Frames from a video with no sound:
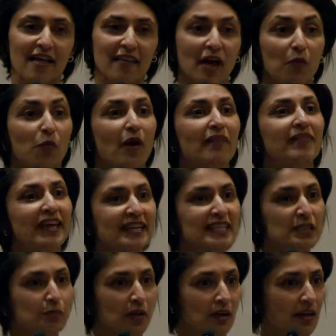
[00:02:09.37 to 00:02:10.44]
that when they
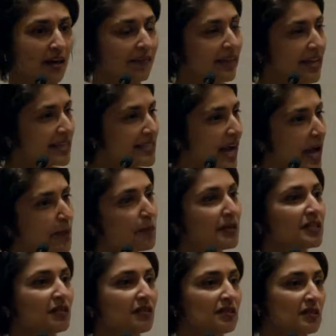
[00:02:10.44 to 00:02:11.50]
speak and they type
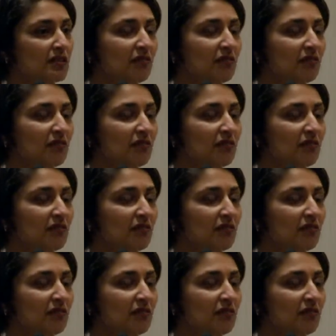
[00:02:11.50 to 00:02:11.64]
into this